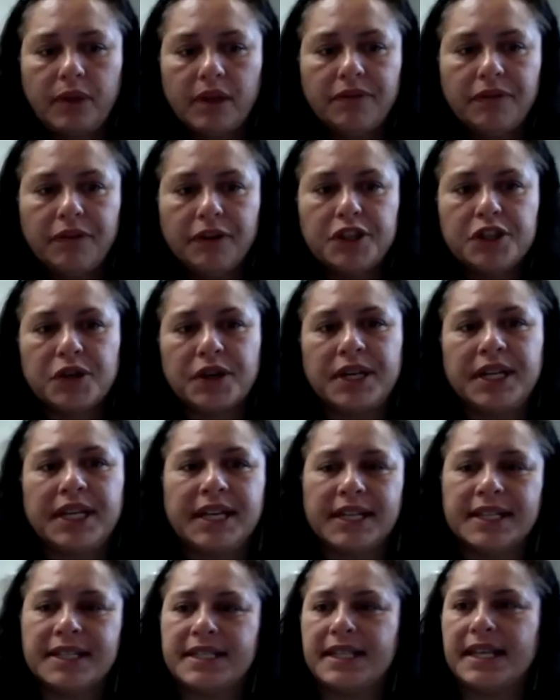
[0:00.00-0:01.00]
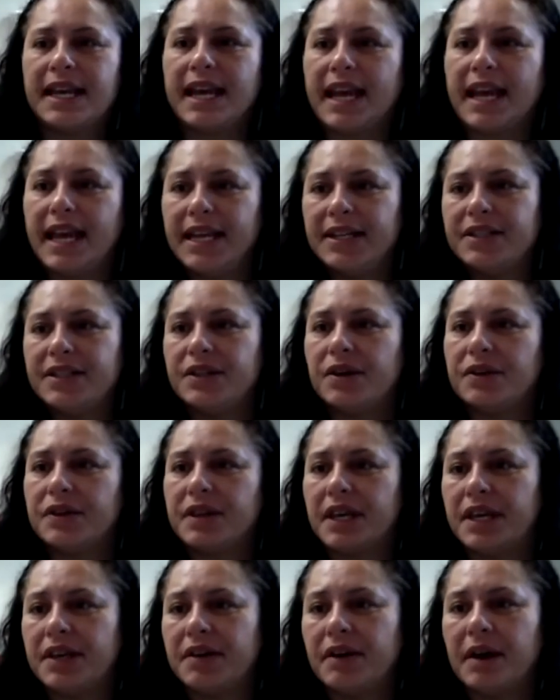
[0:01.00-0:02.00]
for joining us today. So
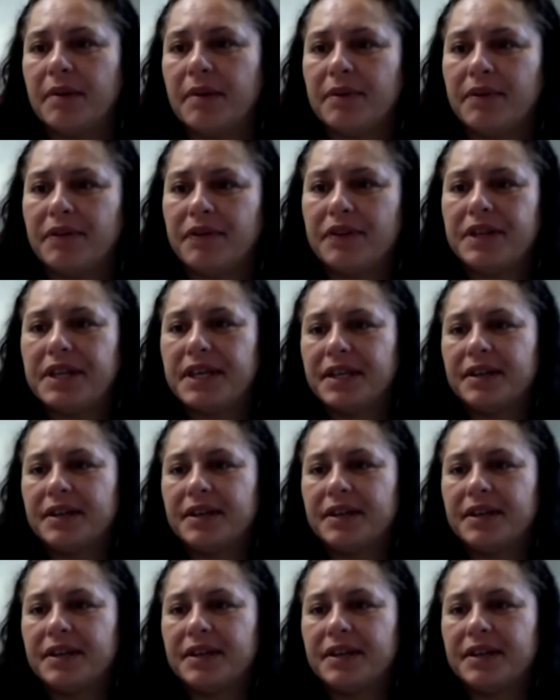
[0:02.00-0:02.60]
thank you, Amber, for the